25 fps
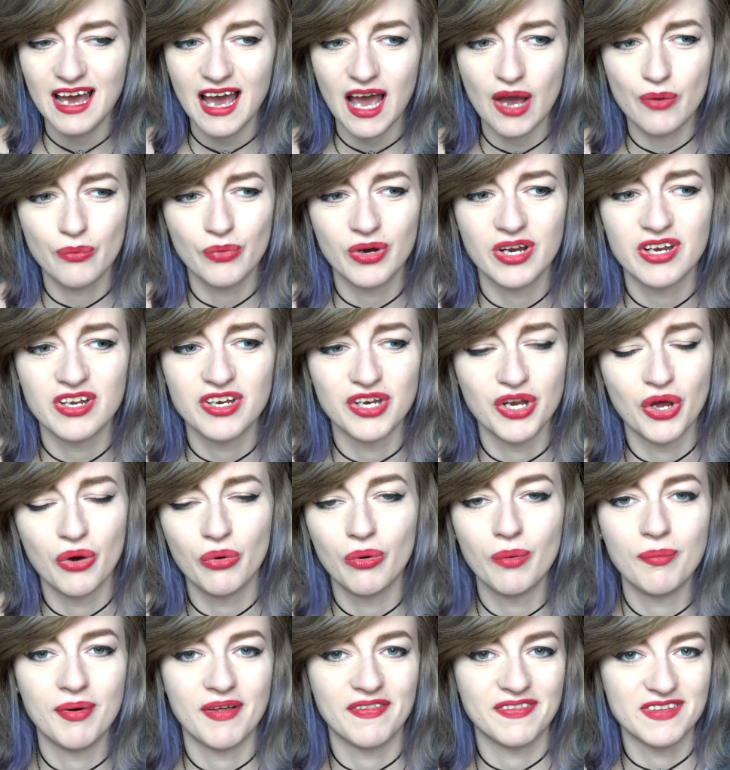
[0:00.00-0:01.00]
I want to
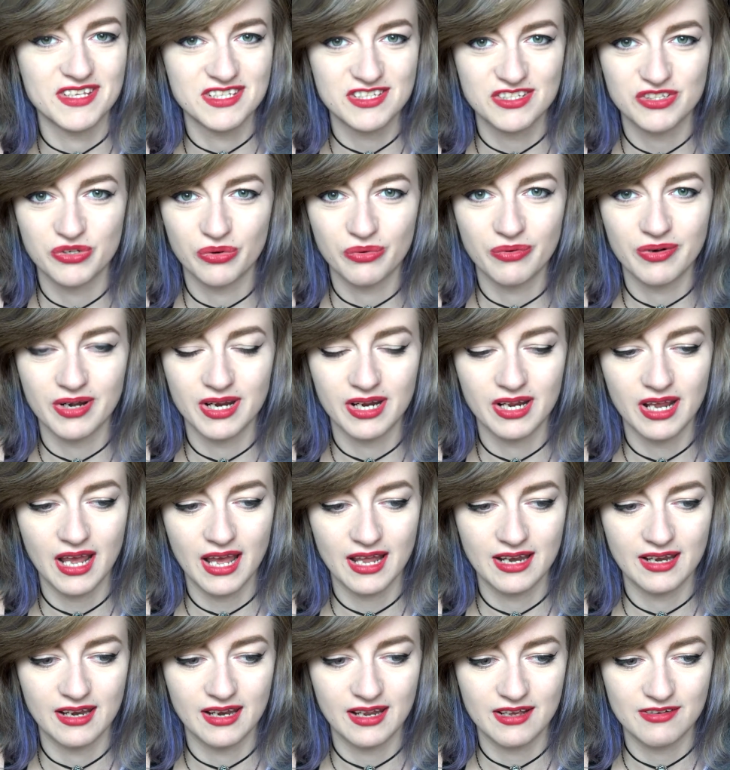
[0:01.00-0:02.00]
know about the story
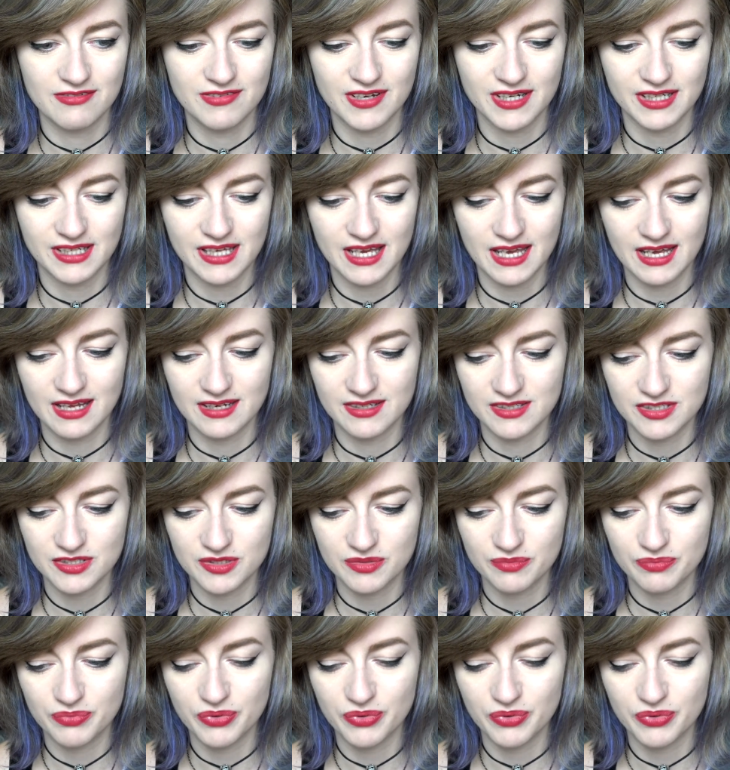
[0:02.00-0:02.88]
and if I can't